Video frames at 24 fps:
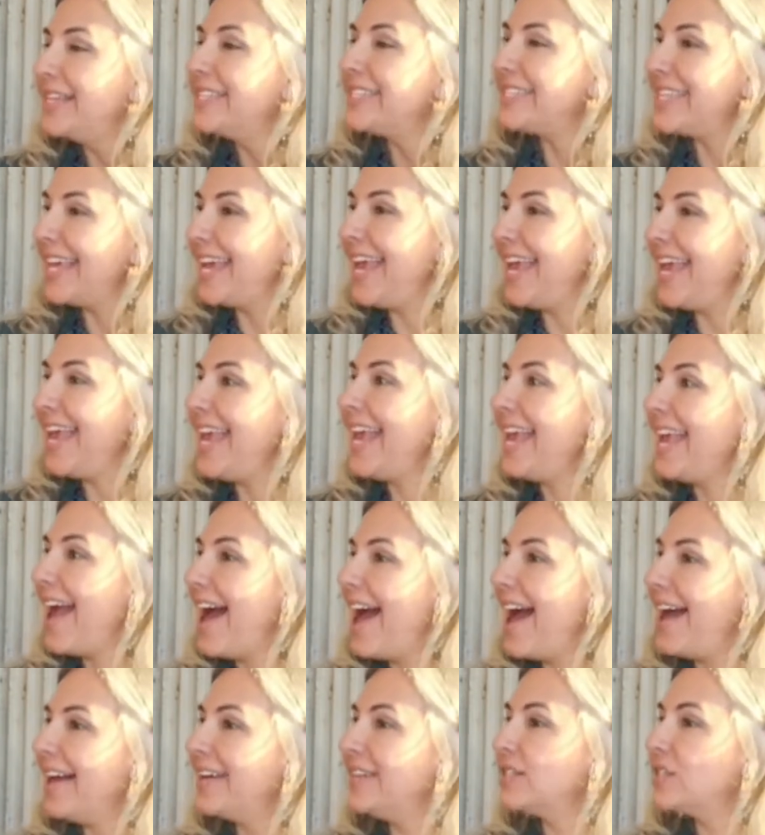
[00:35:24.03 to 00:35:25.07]
Sing a
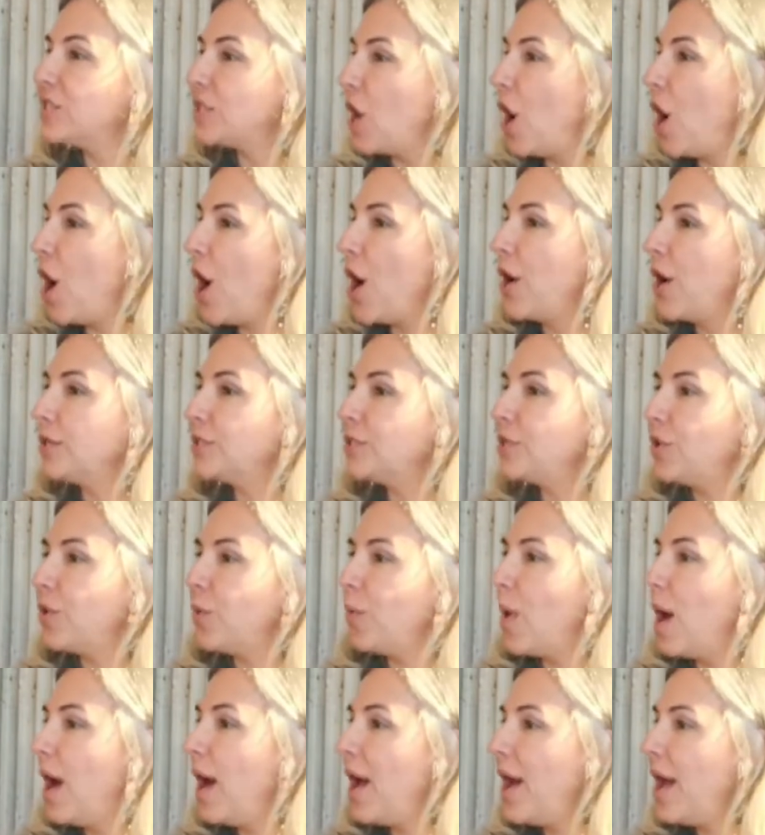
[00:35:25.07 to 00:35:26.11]
song to the
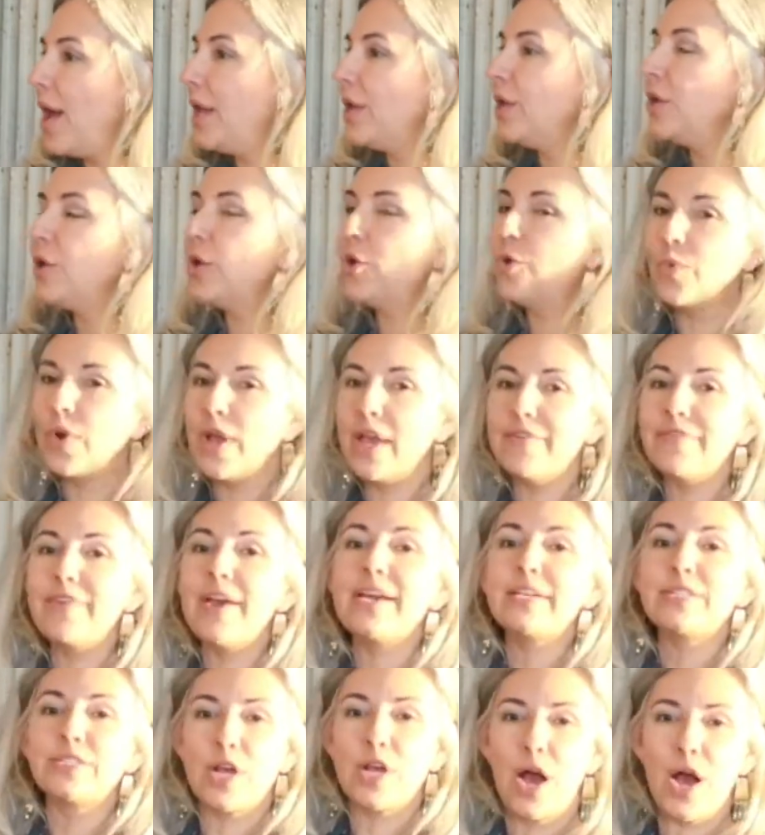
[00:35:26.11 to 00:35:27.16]
one whom we've
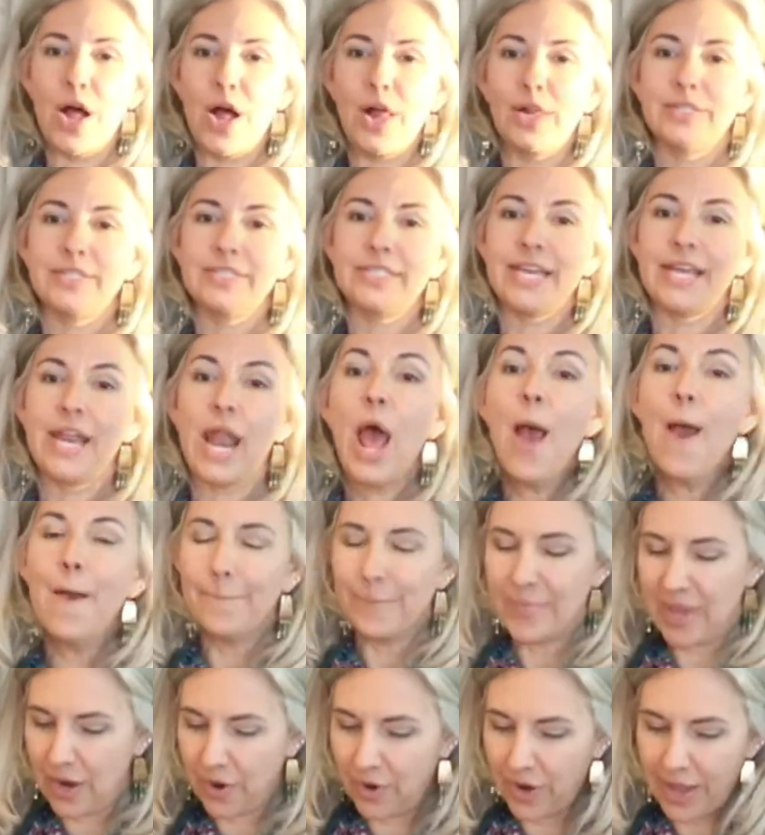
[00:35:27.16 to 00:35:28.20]
exalted.
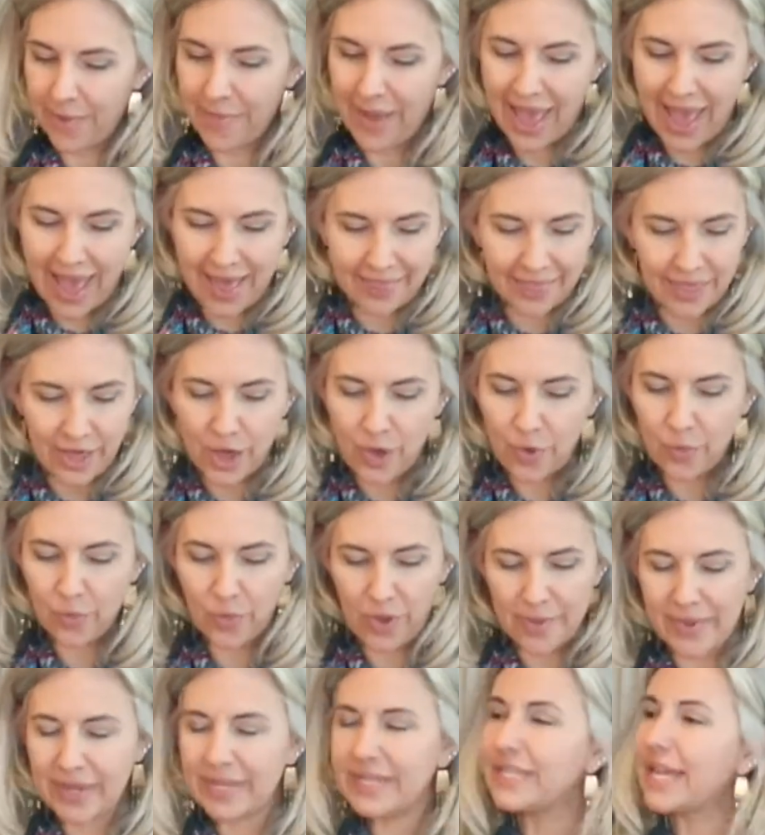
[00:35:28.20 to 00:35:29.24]
Miriam and the
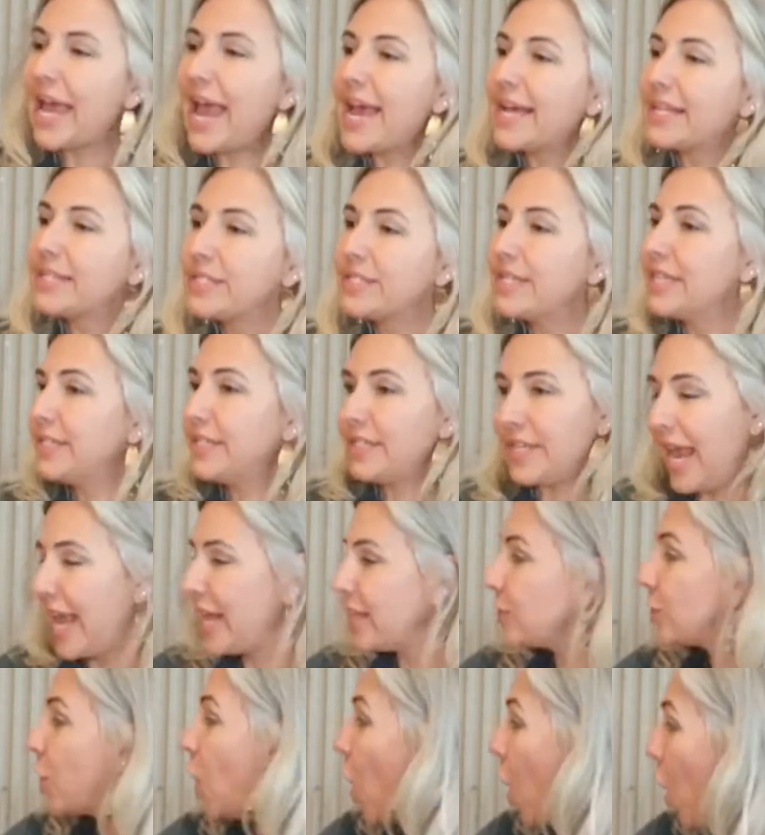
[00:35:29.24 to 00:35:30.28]
women danced and danced all